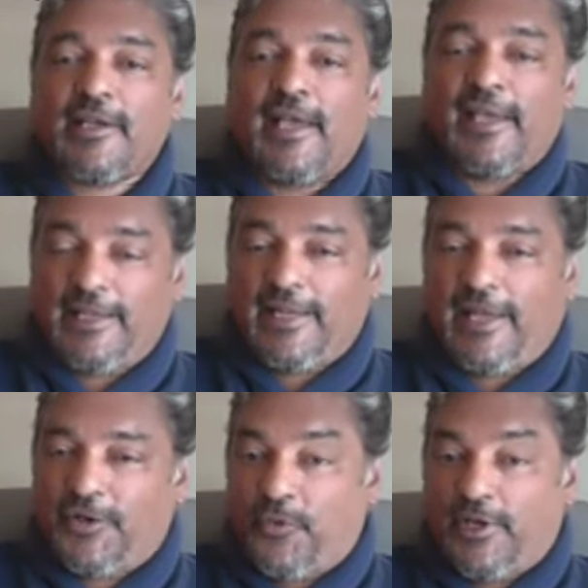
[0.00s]
and he
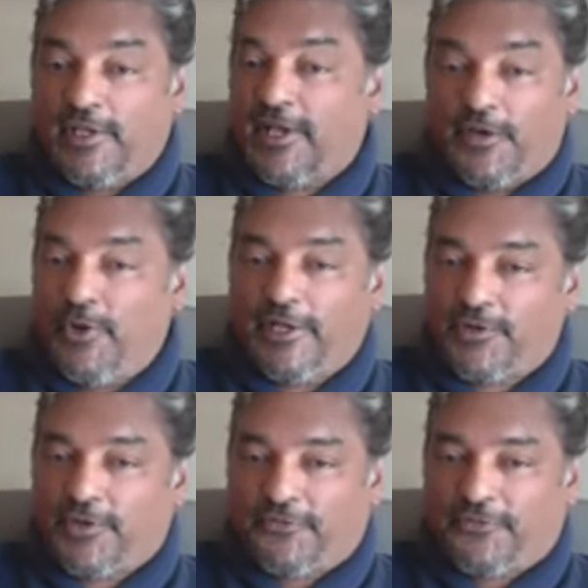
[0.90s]
had a white
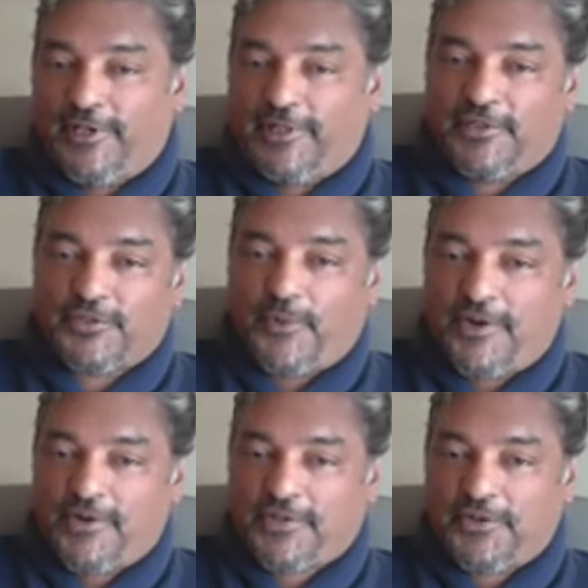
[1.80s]
girlfriend that his
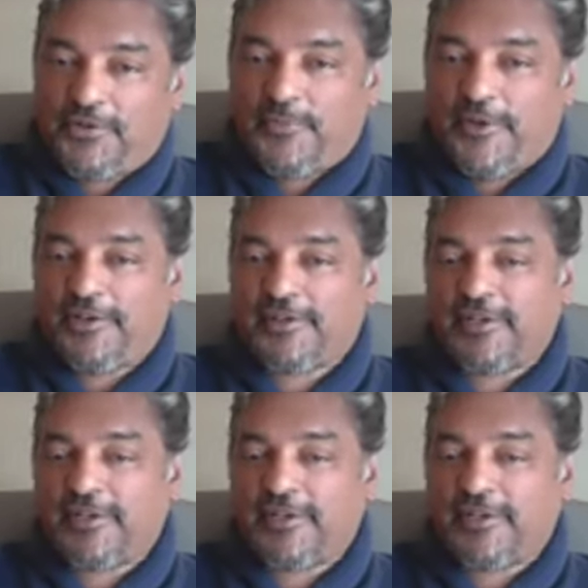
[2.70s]
parents didn't know about,